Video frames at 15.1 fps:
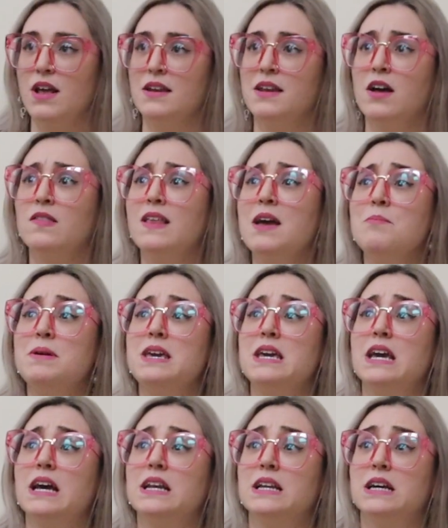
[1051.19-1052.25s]
Now let me
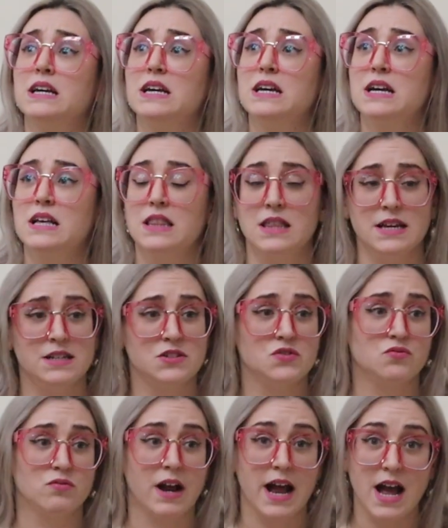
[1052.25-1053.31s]
get
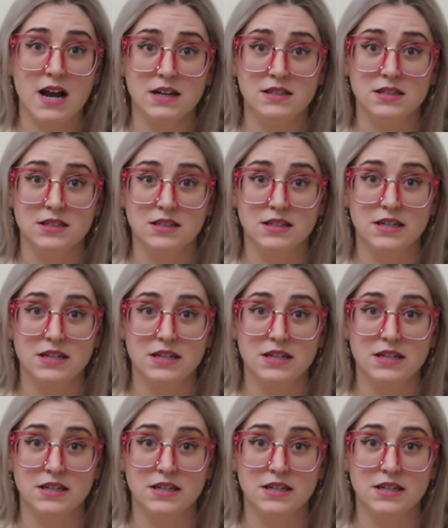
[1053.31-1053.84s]
this wrapped